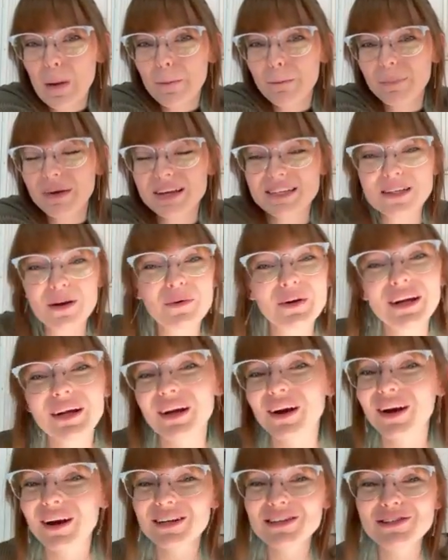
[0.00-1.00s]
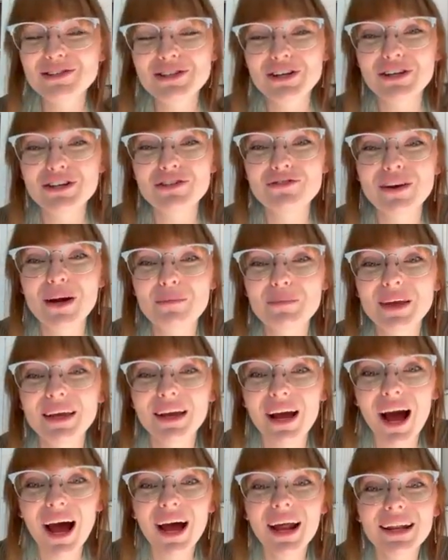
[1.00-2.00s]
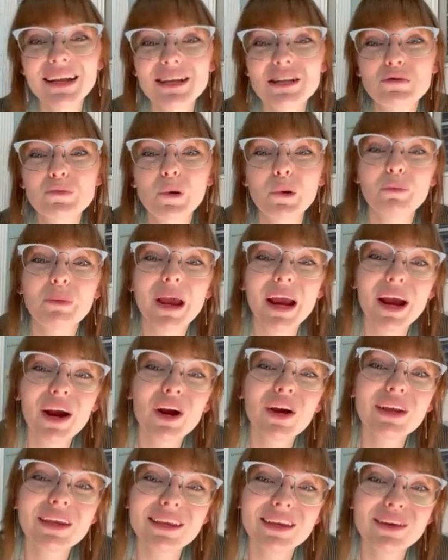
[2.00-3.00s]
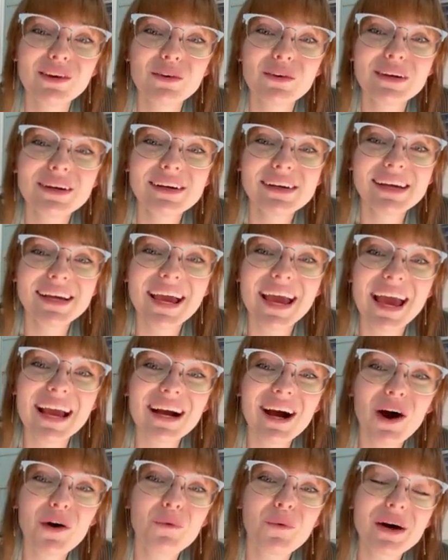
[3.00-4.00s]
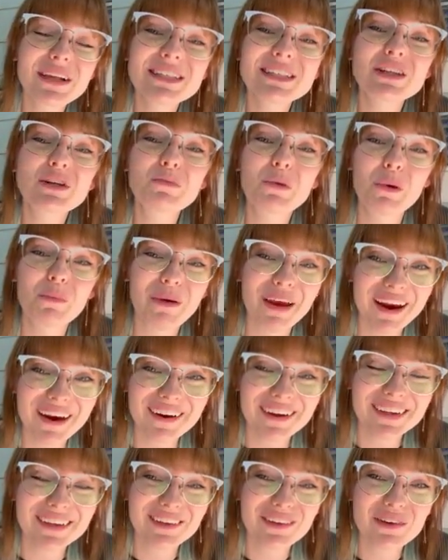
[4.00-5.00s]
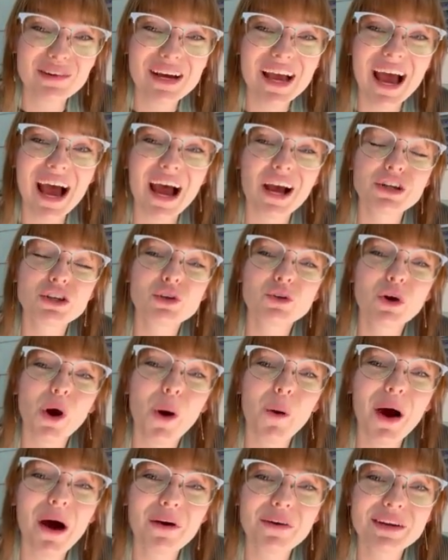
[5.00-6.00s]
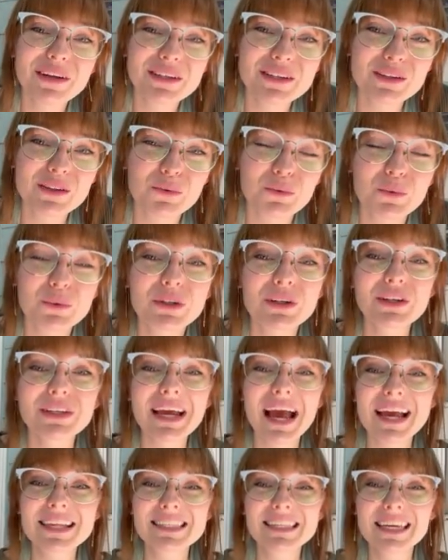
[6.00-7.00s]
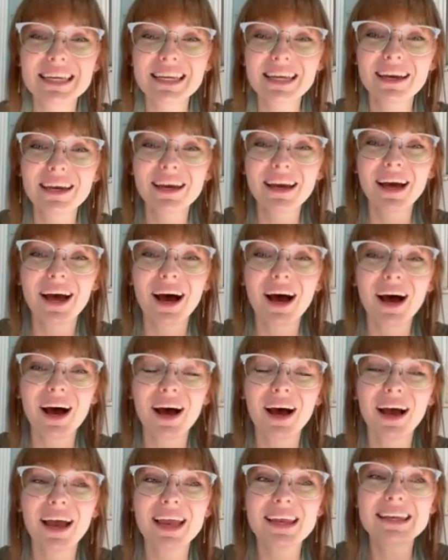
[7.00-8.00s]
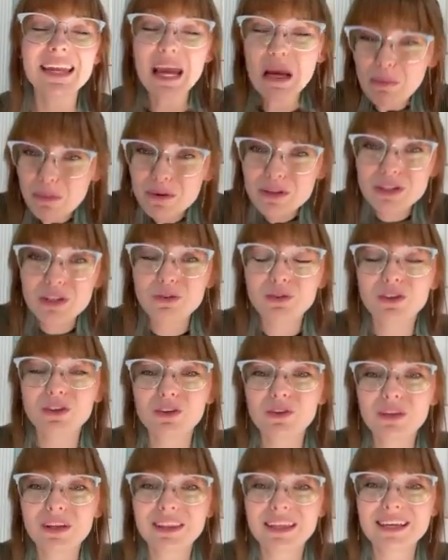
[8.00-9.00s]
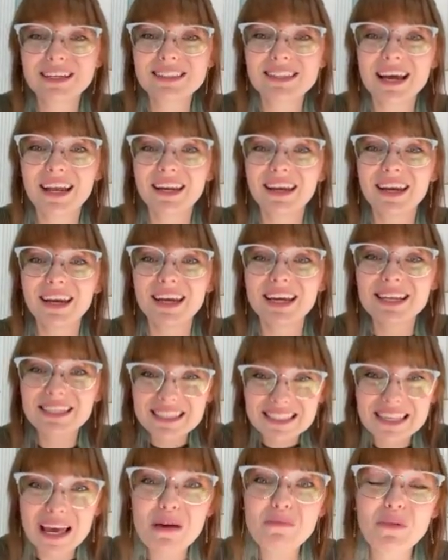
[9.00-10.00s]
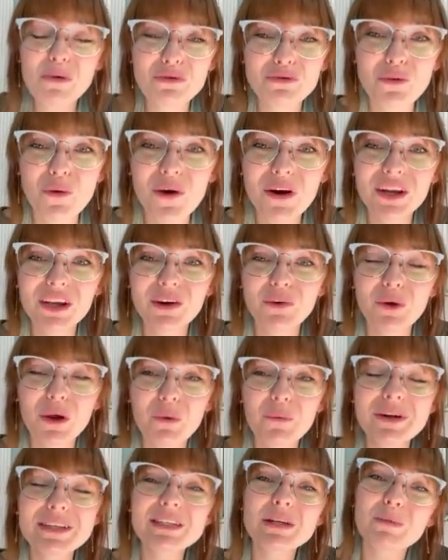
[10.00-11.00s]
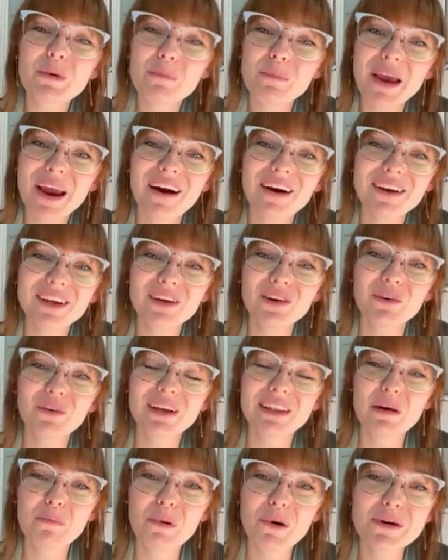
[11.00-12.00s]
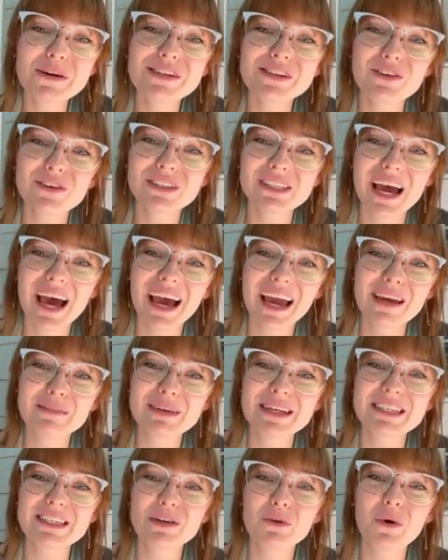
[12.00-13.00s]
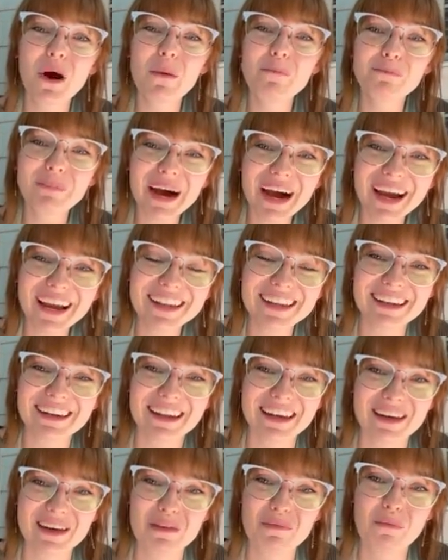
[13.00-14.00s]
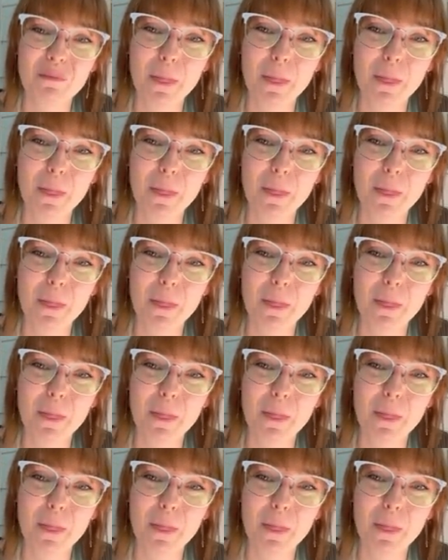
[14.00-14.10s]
Because I want to encourage you, church family, God is preparing you. And God wants to prepare you as you go out into the world, as he enables you to do the things that he's set before you. He wants to prepare you in the personal time as you abide in him.